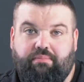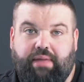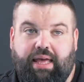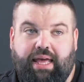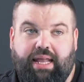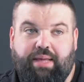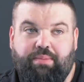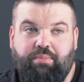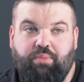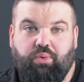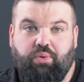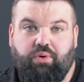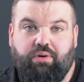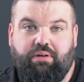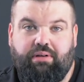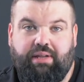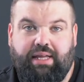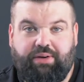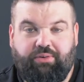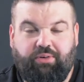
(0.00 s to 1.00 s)

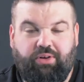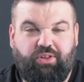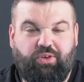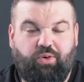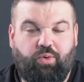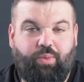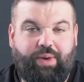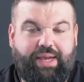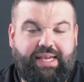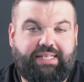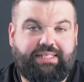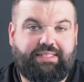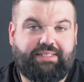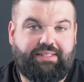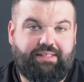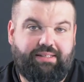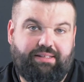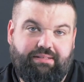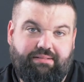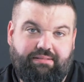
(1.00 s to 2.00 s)
anymore, like around their
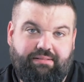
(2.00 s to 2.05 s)
waist.